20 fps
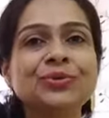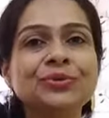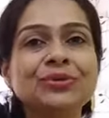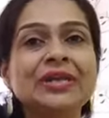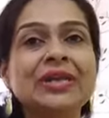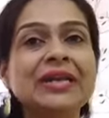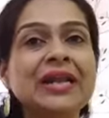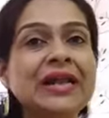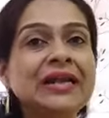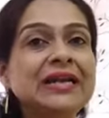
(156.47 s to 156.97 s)
The
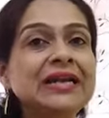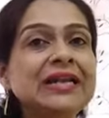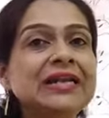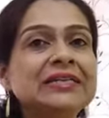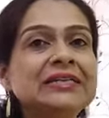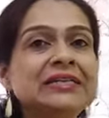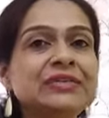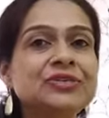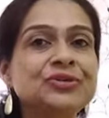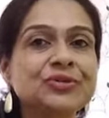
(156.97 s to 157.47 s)
lightning
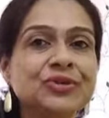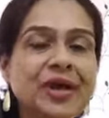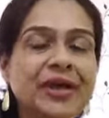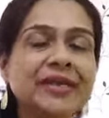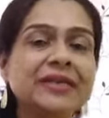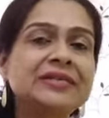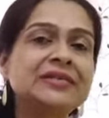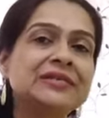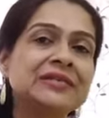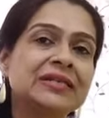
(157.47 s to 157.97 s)

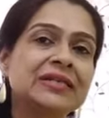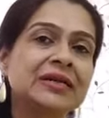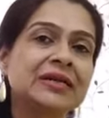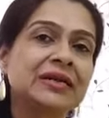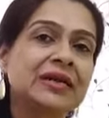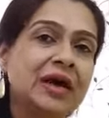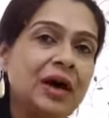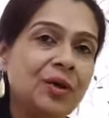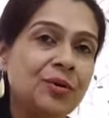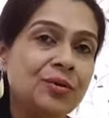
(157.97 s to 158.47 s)
strikes the
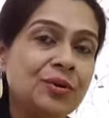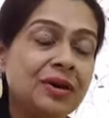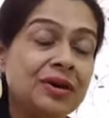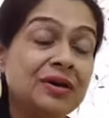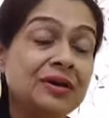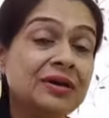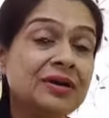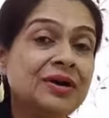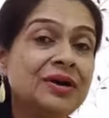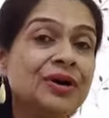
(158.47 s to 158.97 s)
tower
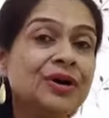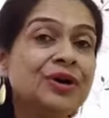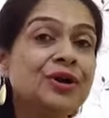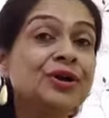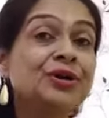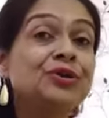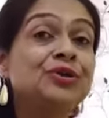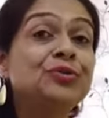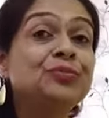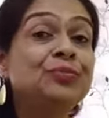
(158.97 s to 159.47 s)

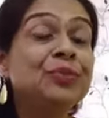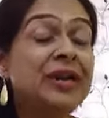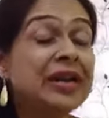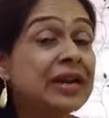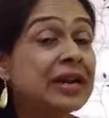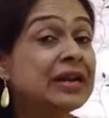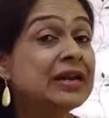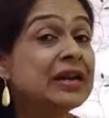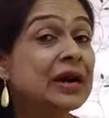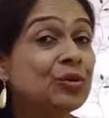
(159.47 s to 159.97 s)
to bring
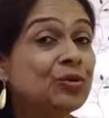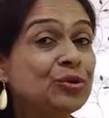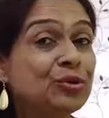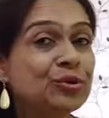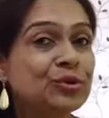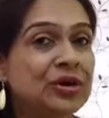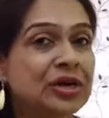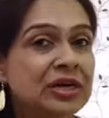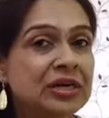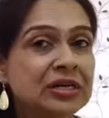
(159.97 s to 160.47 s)
it down to
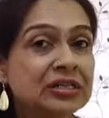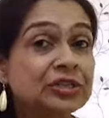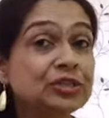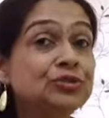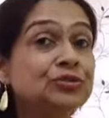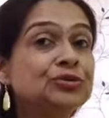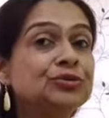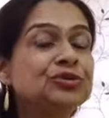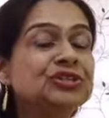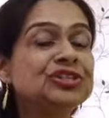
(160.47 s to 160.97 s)
earth, to
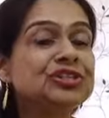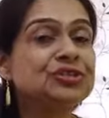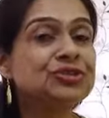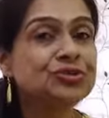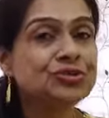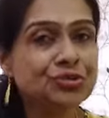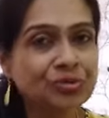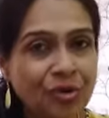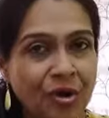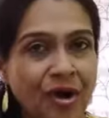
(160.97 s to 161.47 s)

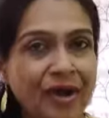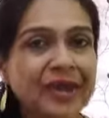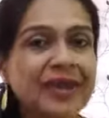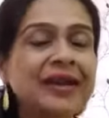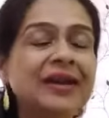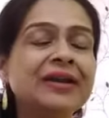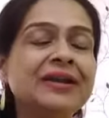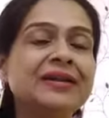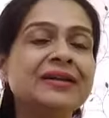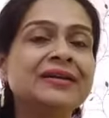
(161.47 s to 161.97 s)
destroy
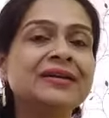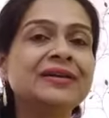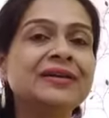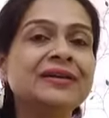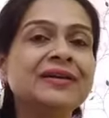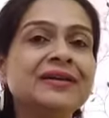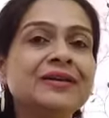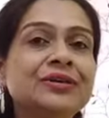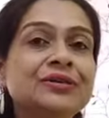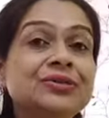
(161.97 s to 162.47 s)
it,
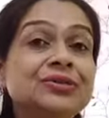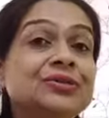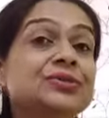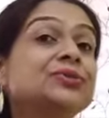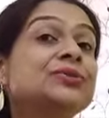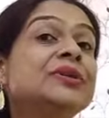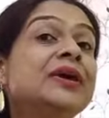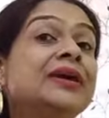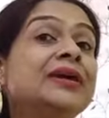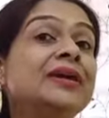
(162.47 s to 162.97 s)
so
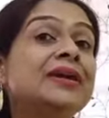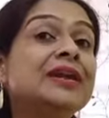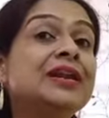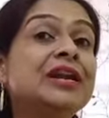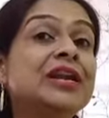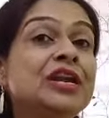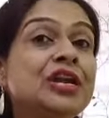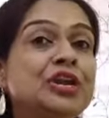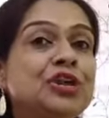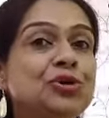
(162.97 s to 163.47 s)
that
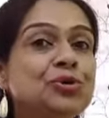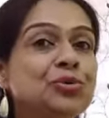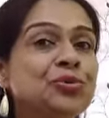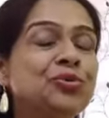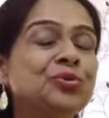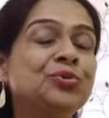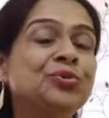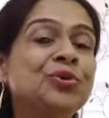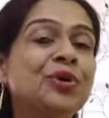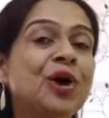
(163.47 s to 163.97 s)

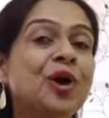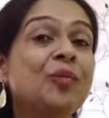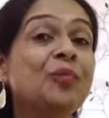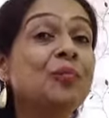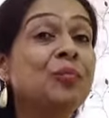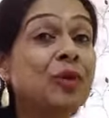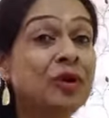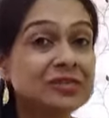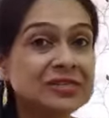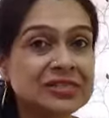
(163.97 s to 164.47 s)
new,
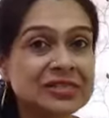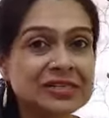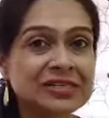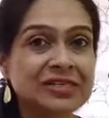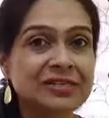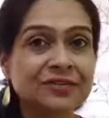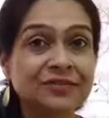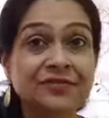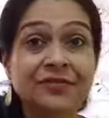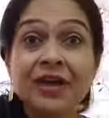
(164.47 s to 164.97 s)

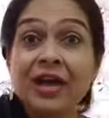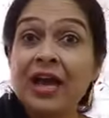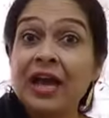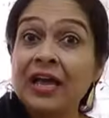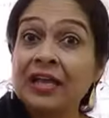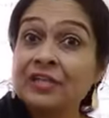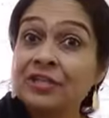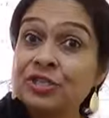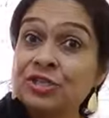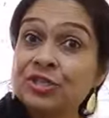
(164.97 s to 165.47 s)
positive
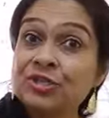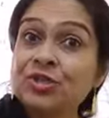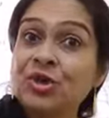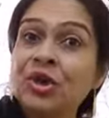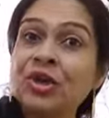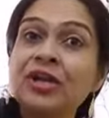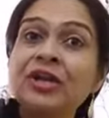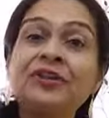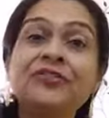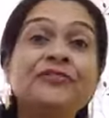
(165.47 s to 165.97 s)
and
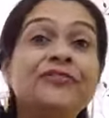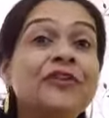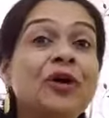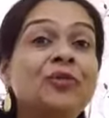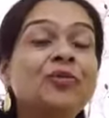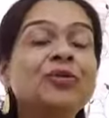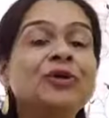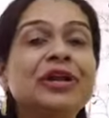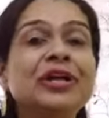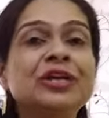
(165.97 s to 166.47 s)
solid
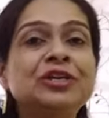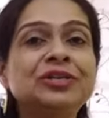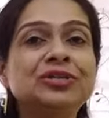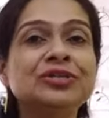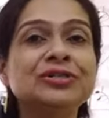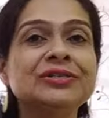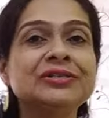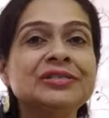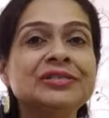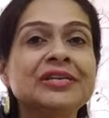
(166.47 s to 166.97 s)

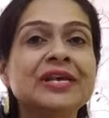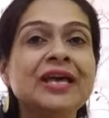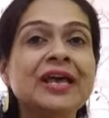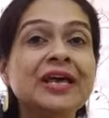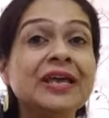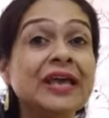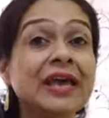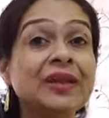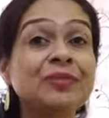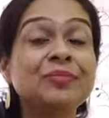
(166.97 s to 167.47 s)
foundations
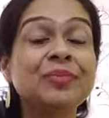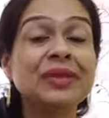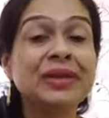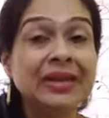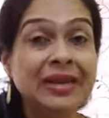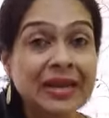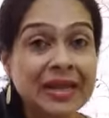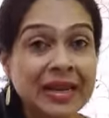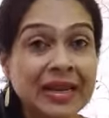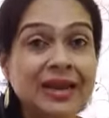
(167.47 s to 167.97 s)
can
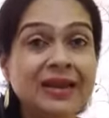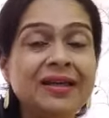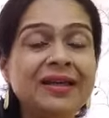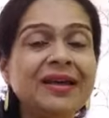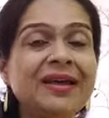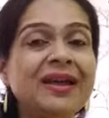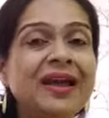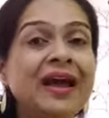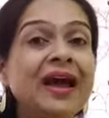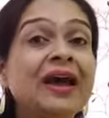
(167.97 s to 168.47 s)
be laid
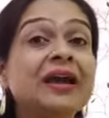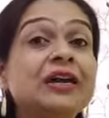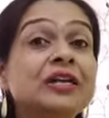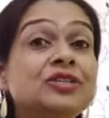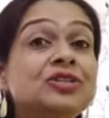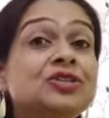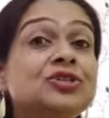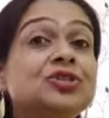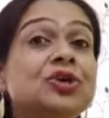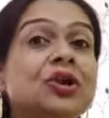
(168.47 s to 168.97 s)
and a
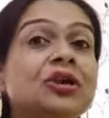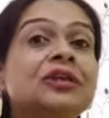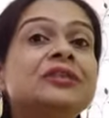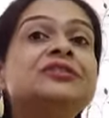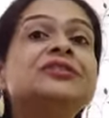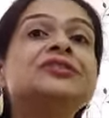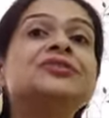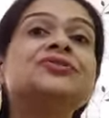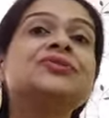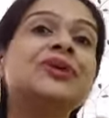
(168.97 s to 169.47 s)
solid
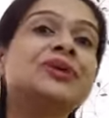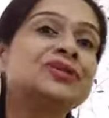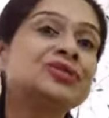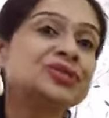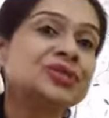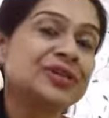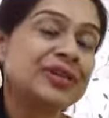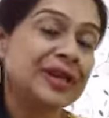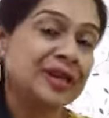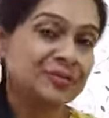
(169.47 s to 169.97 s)
structure
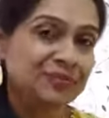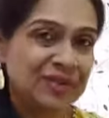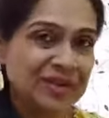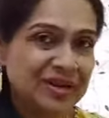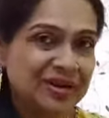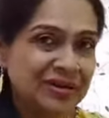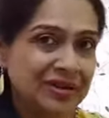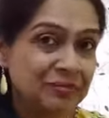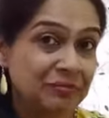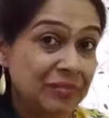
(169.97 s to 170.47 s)
can be
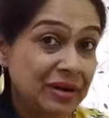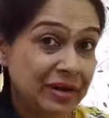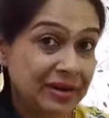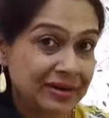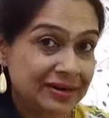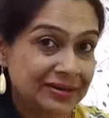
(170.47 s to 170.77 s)
rebuilt.